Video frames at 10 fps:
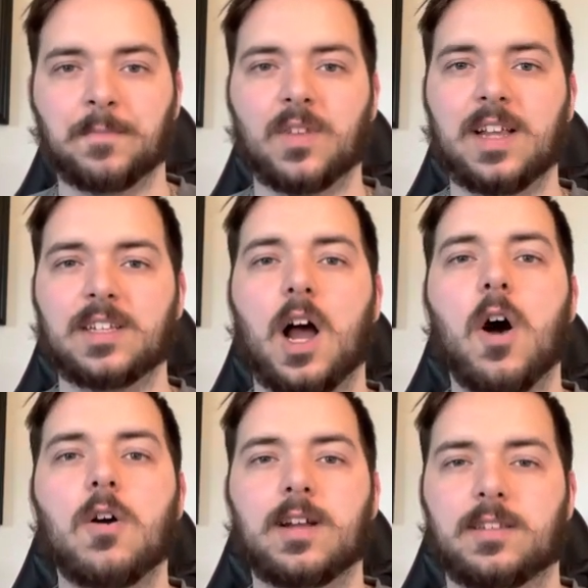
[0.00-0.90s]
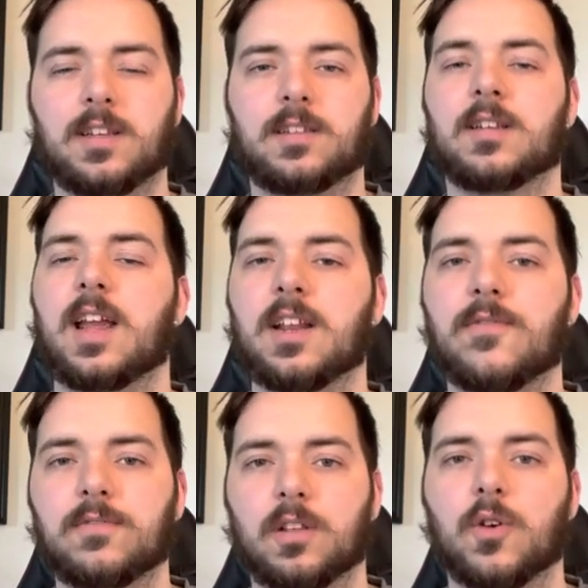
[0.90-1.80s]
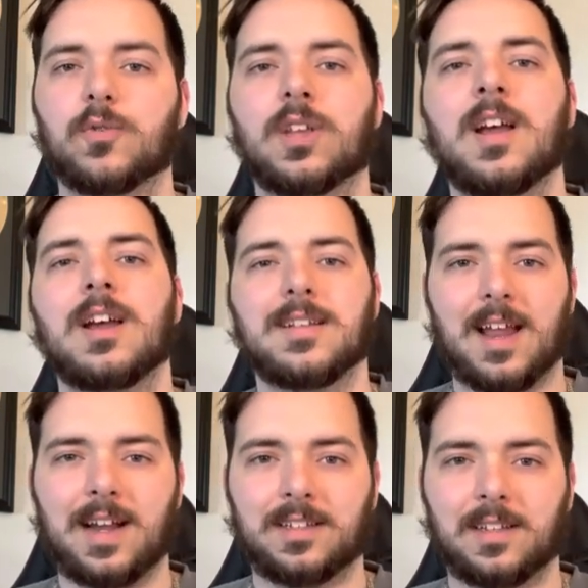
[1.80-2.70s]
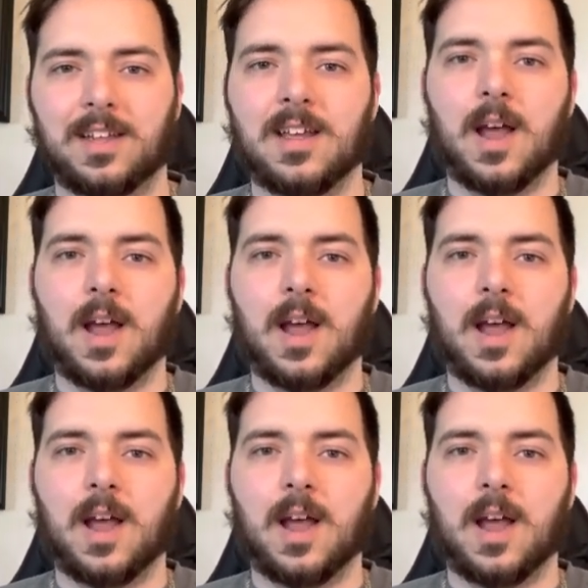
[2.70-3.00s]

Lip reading: is all consistent and it flows nicely.